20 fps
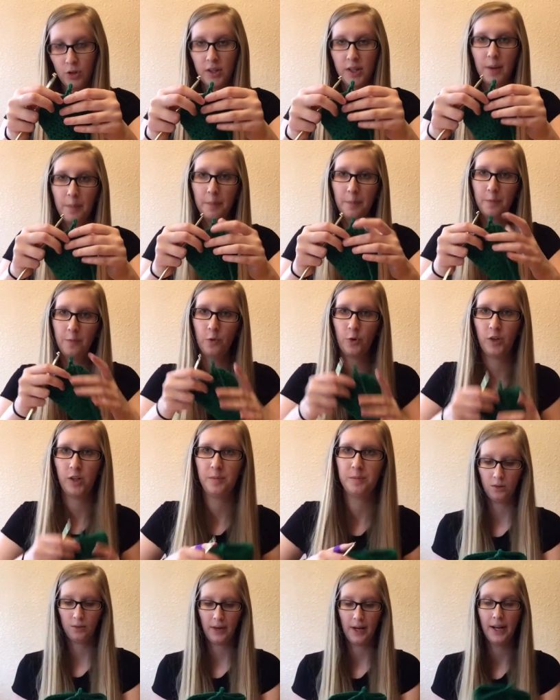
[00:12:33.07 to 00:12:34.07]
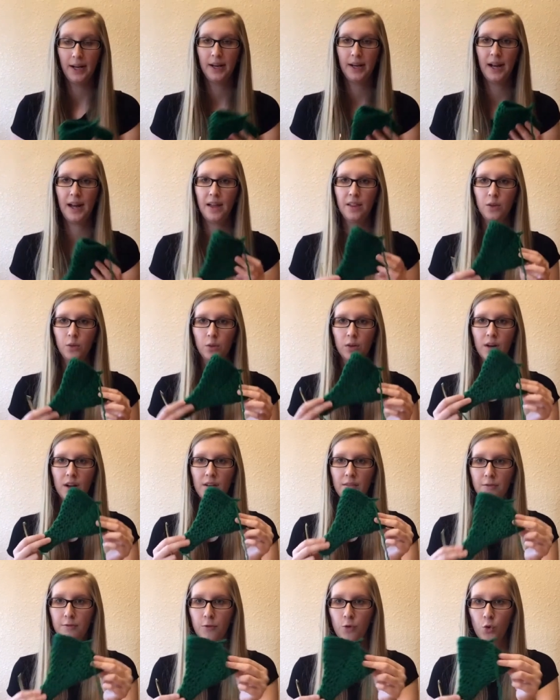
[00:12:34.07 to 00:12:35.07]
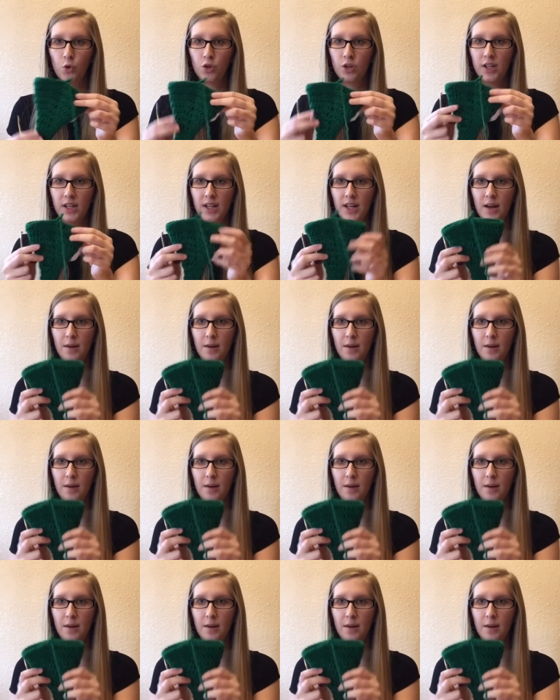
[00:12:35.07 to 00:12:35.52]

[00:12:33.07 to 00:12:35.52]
Yep, 40. All right, now that we're at 40,